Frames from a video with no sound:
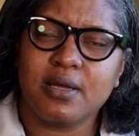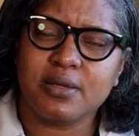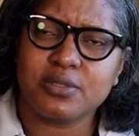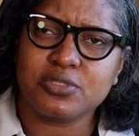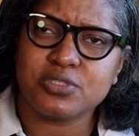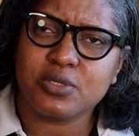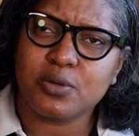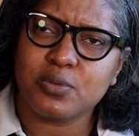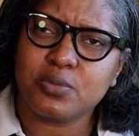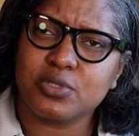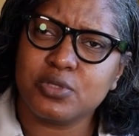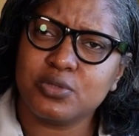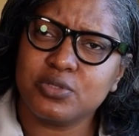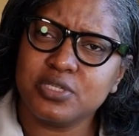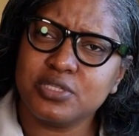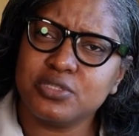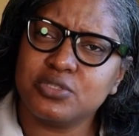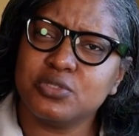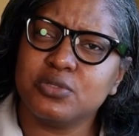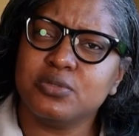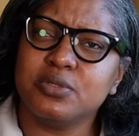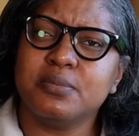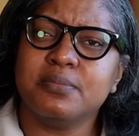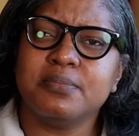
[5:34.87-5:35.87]
So you can
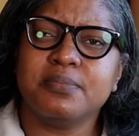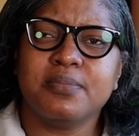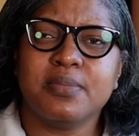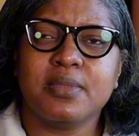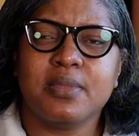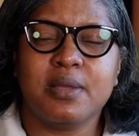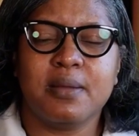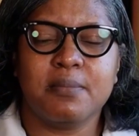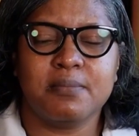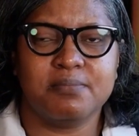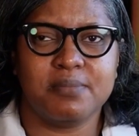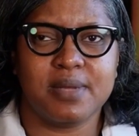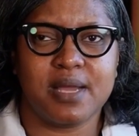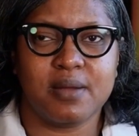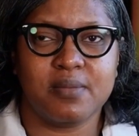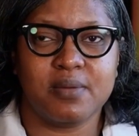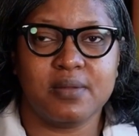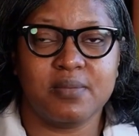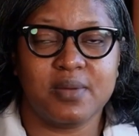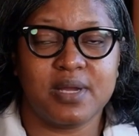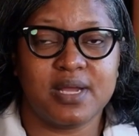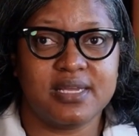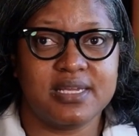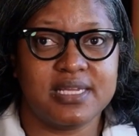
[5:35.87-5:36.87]
follow
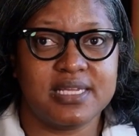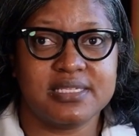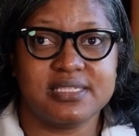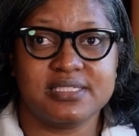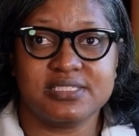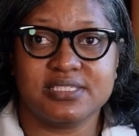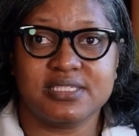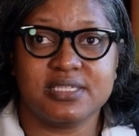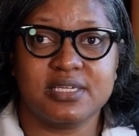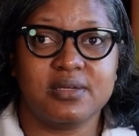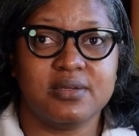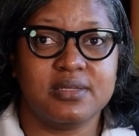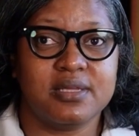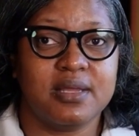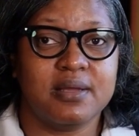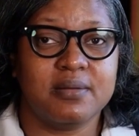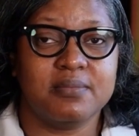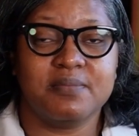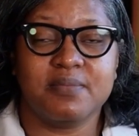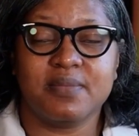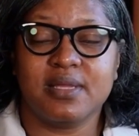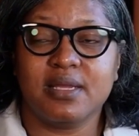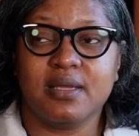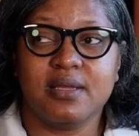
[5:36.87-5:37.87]
along in the CRM,
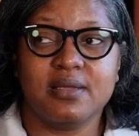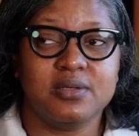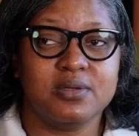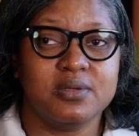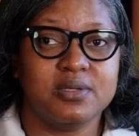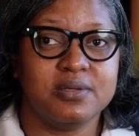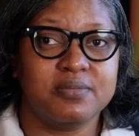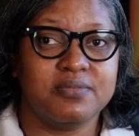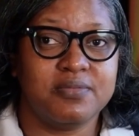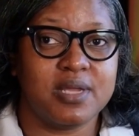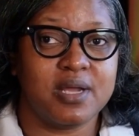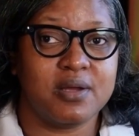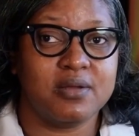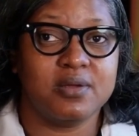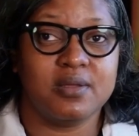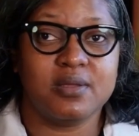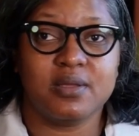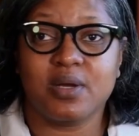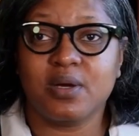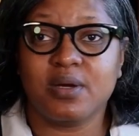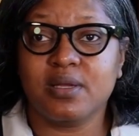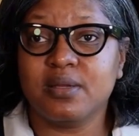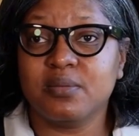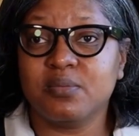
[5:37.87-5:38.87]
you can follow
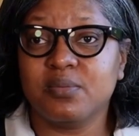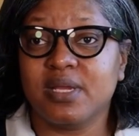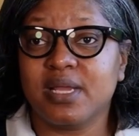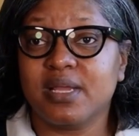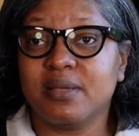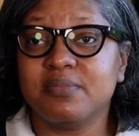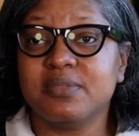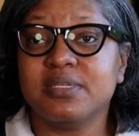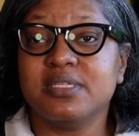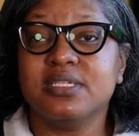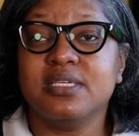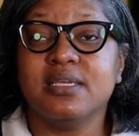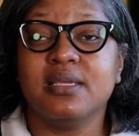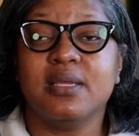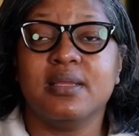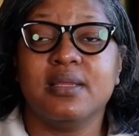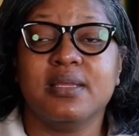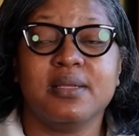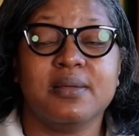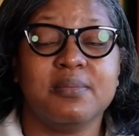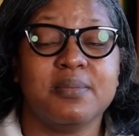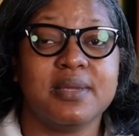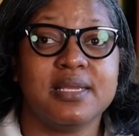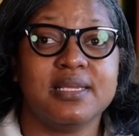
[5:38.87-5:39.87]
along in whatever
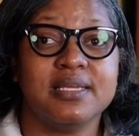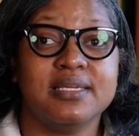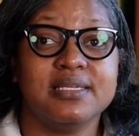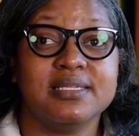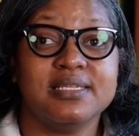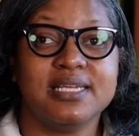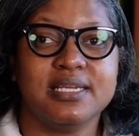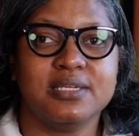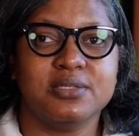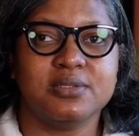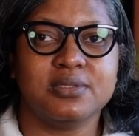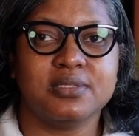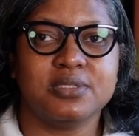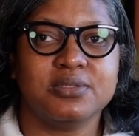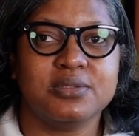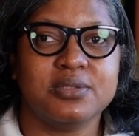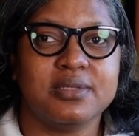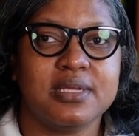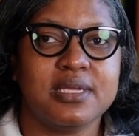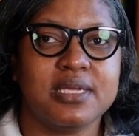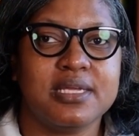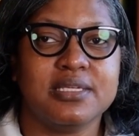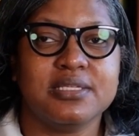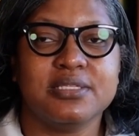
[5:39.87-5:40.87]
CRM that you're using
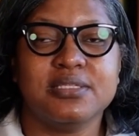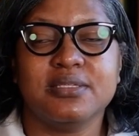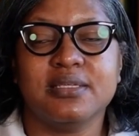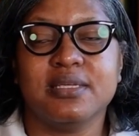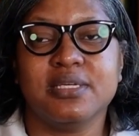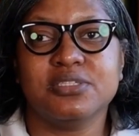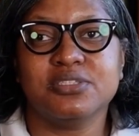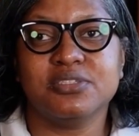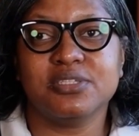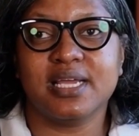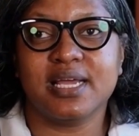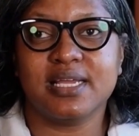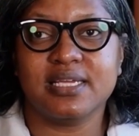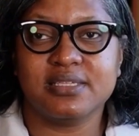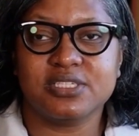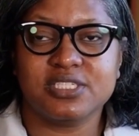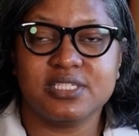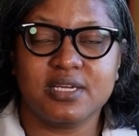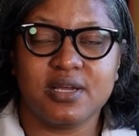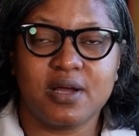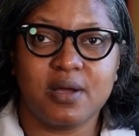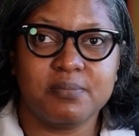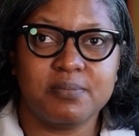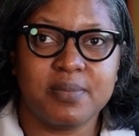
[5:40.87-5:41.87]
because the
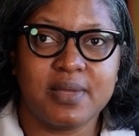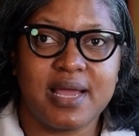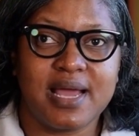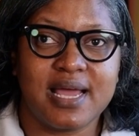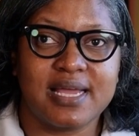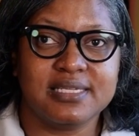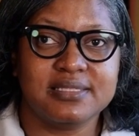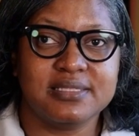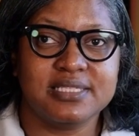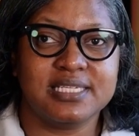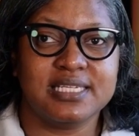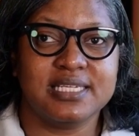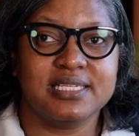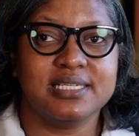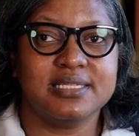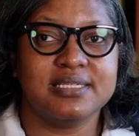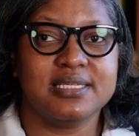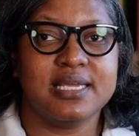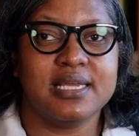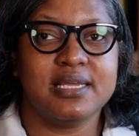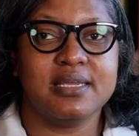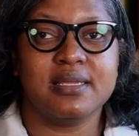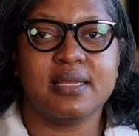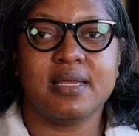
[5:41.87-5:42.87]
strategy applies to
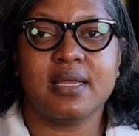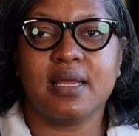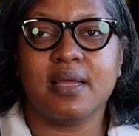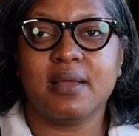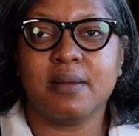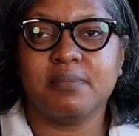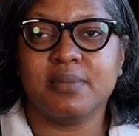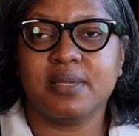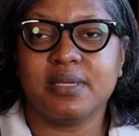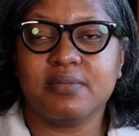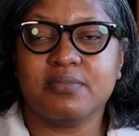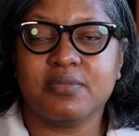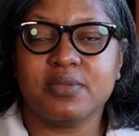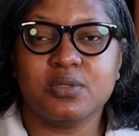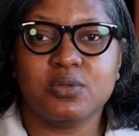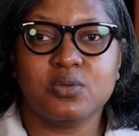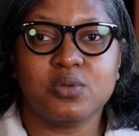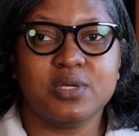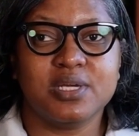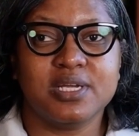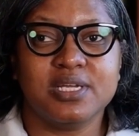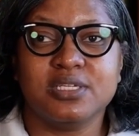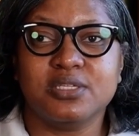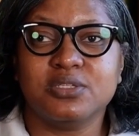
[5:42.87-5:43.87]
anything. But if you
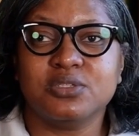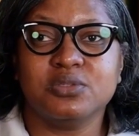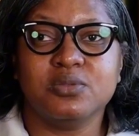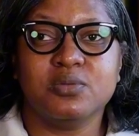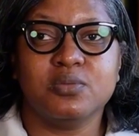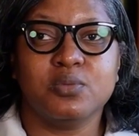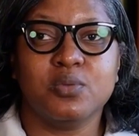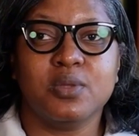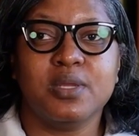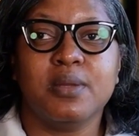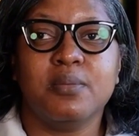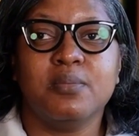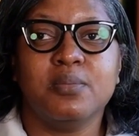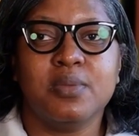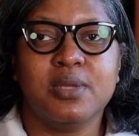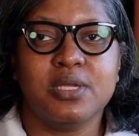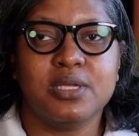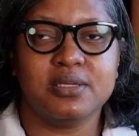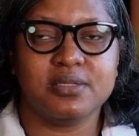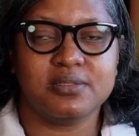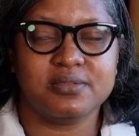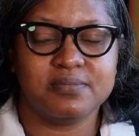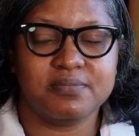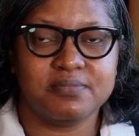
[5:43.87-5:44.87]
want to use what
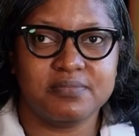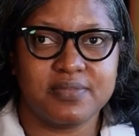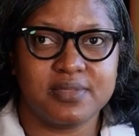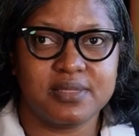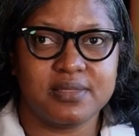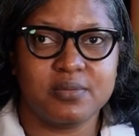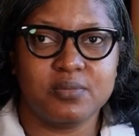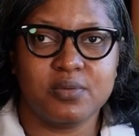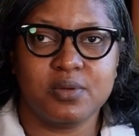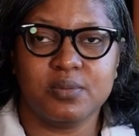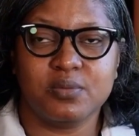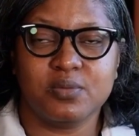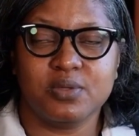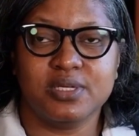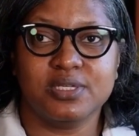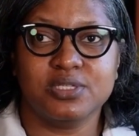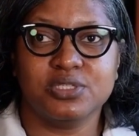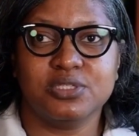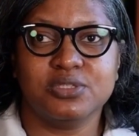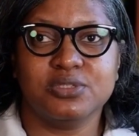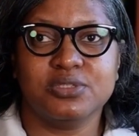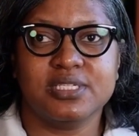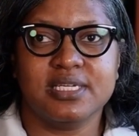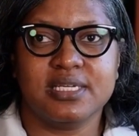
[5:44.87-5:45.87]
we're
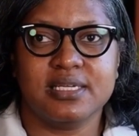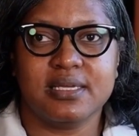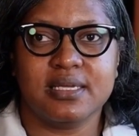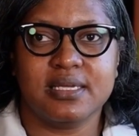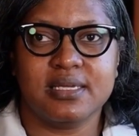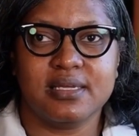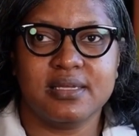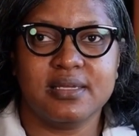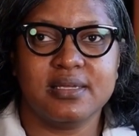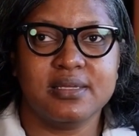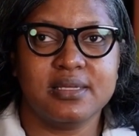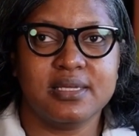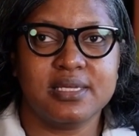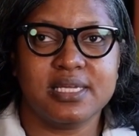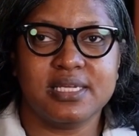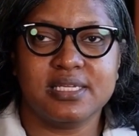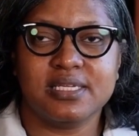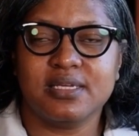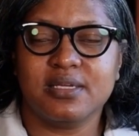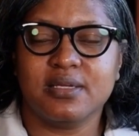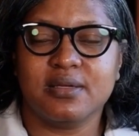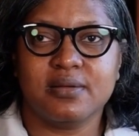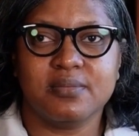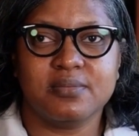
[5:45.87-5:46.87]
using, look at
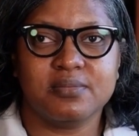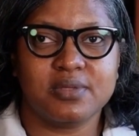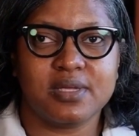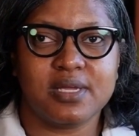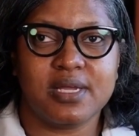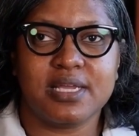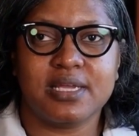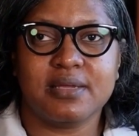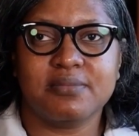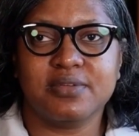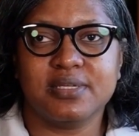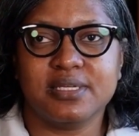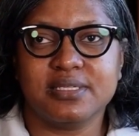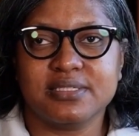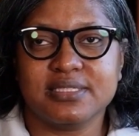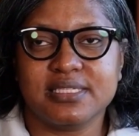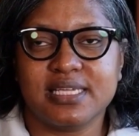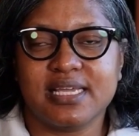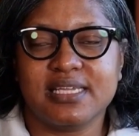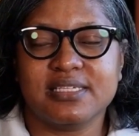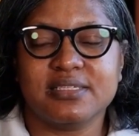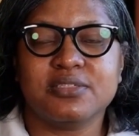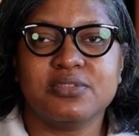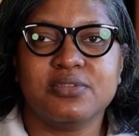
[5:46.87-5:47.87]
here. We're going to give you
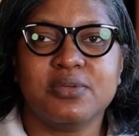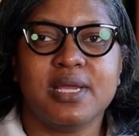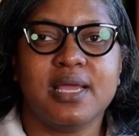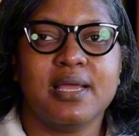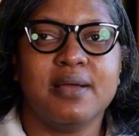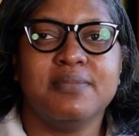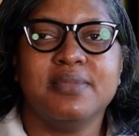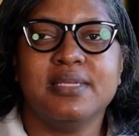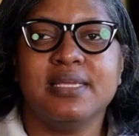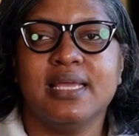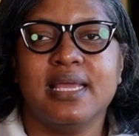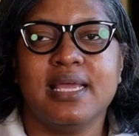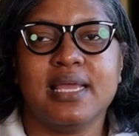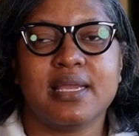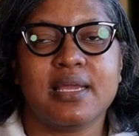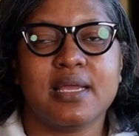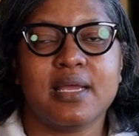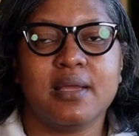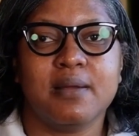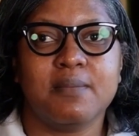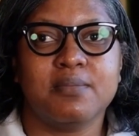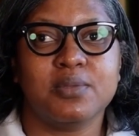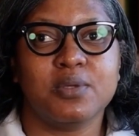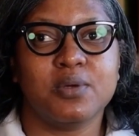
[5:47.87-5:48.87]
a test drive today
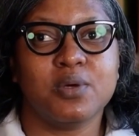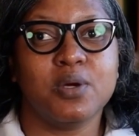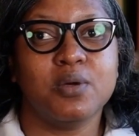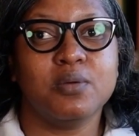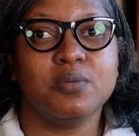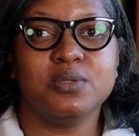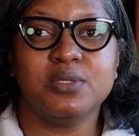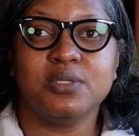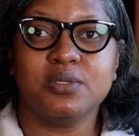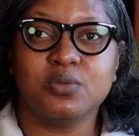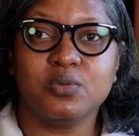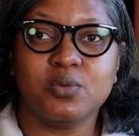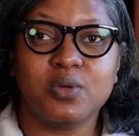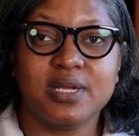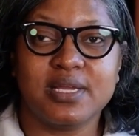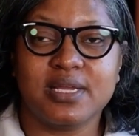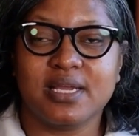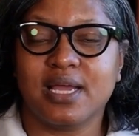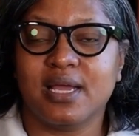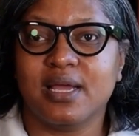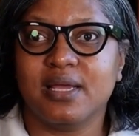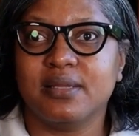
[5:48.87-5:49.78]
for only $1.